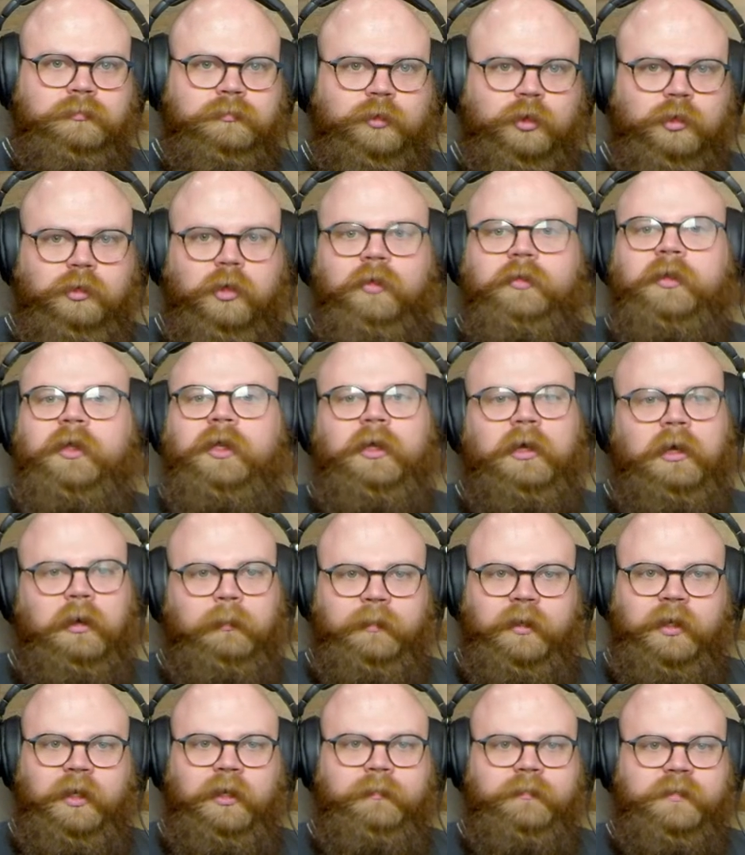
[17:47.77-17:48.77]
clothing
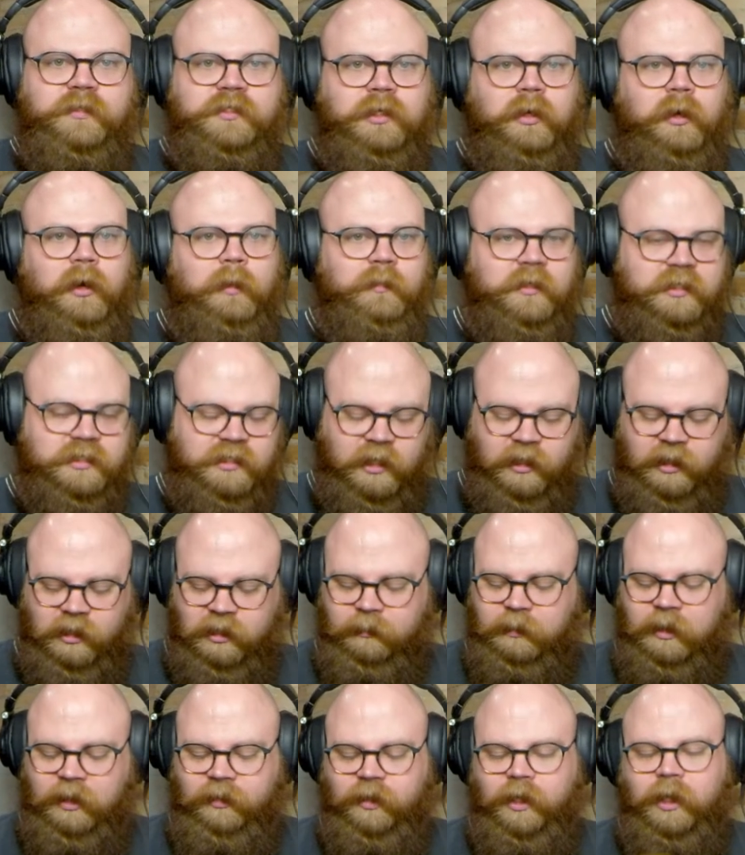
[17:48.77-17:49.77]
company, so I'm excited
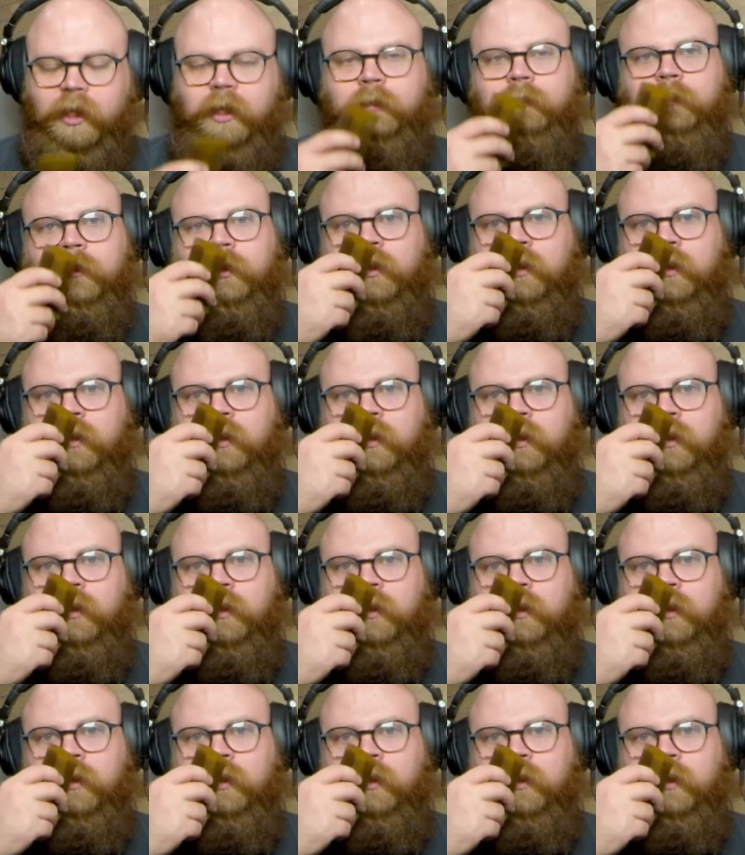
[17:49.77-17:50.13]
about that.